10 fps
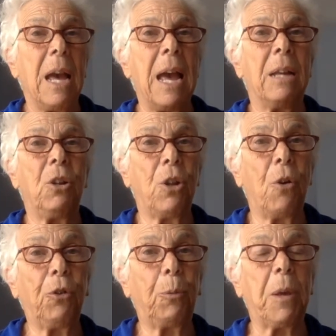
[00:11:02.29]
And
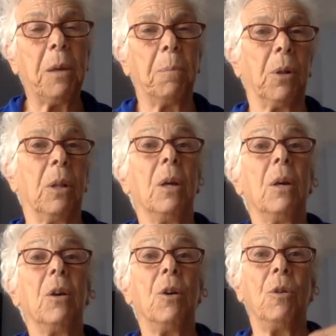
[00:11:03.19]
those people
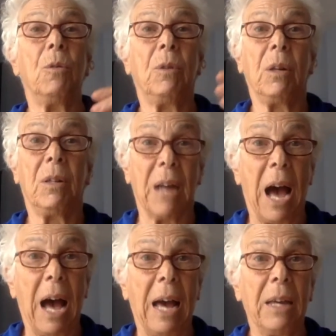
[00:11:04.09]
who
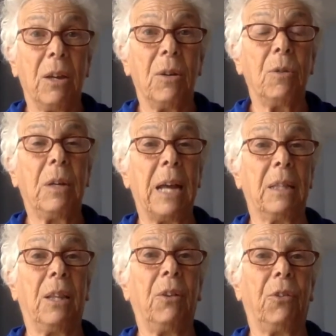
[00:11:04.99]
die, who
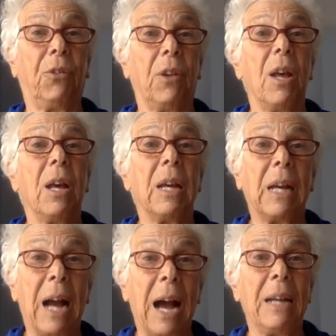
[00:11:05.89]
get this
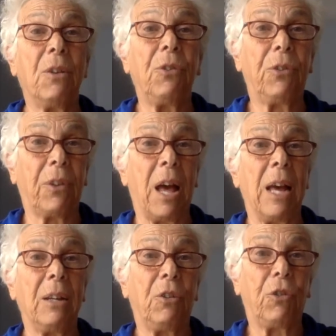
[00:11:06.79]

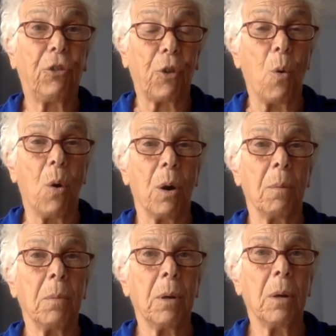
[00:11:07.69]
cytokine
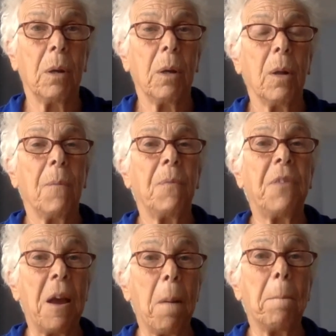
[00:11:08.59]
storm,
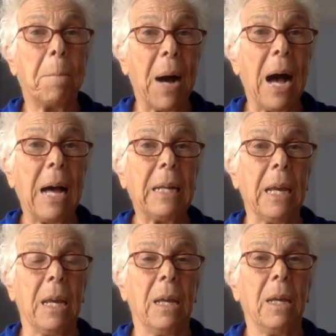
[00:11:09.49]
their
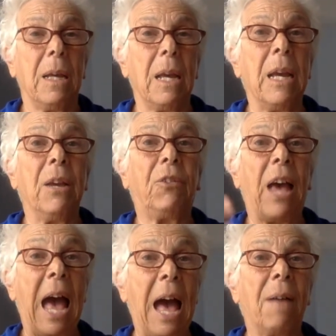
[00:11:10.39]
body is
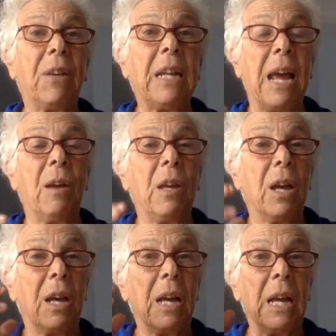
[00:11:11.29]
having a
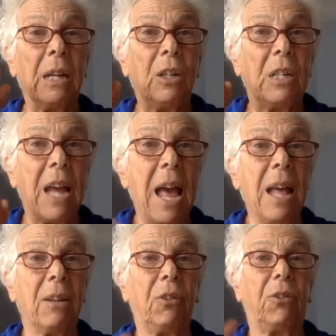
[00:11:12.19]

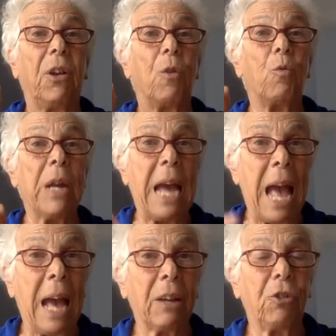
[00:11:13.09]
intense
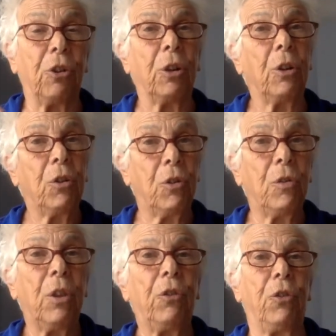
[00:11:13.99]
reaction
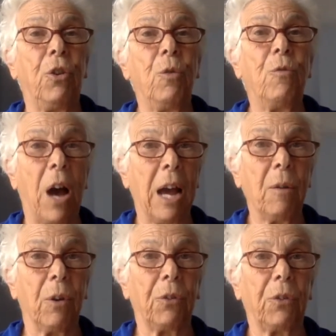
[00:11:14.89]
to this new
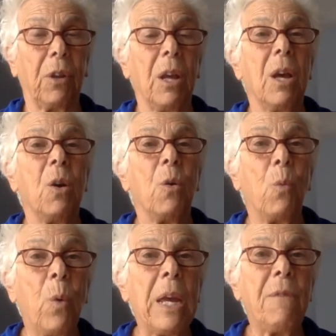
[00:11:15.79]
virus.
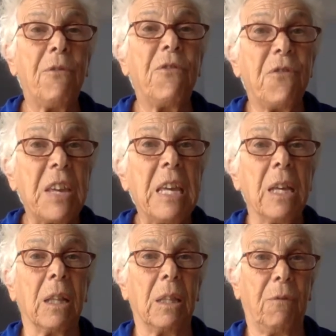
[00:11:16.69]
We
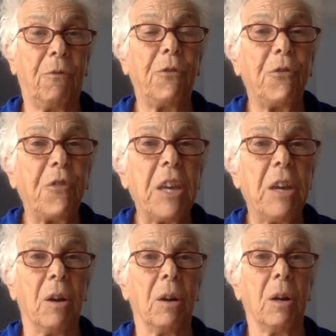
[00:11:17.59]
feel the
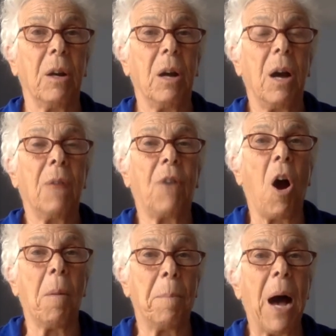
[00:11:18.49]
fear of
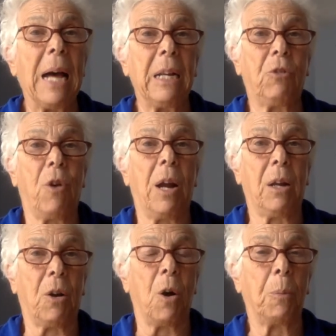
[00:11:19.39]
our body trying
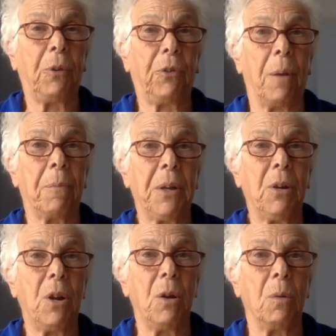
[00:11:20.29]
to cope with
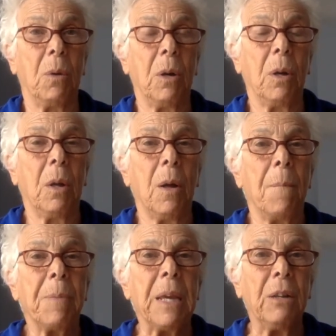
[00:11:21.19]
something new
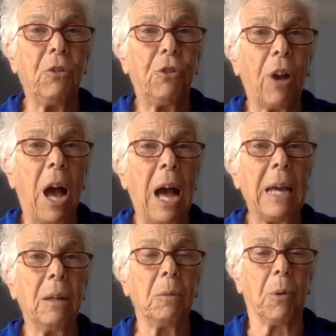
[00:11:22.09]
in
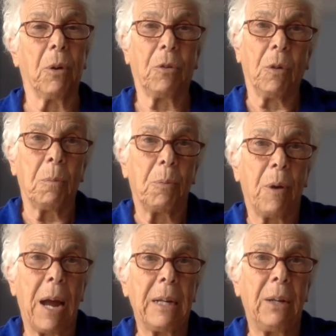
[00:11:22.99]
childbirth or in
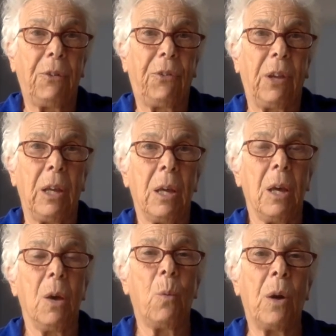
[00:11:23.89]
pregnancy,
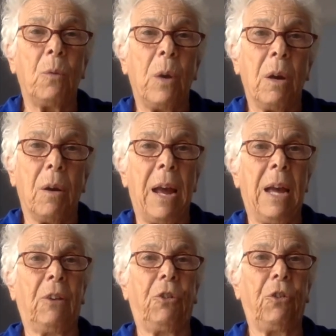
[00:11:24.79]
when we are
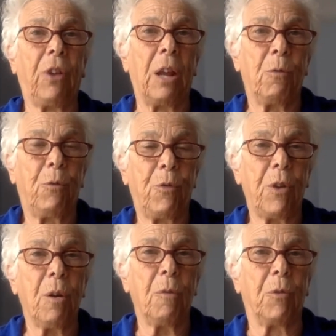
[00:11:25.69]
anxious and
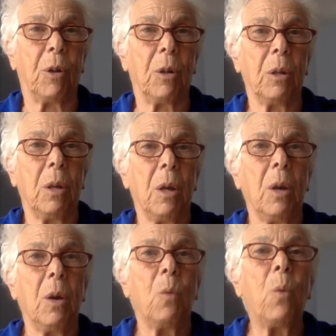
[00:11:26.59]
fearful,
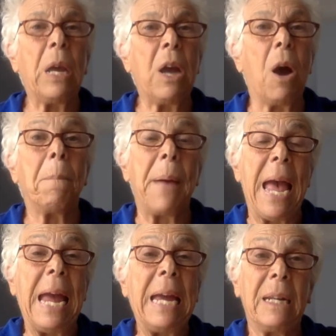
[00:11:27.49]
we are
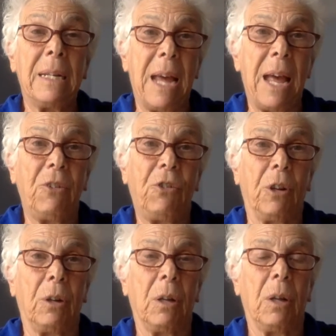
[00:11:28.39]
paying attention.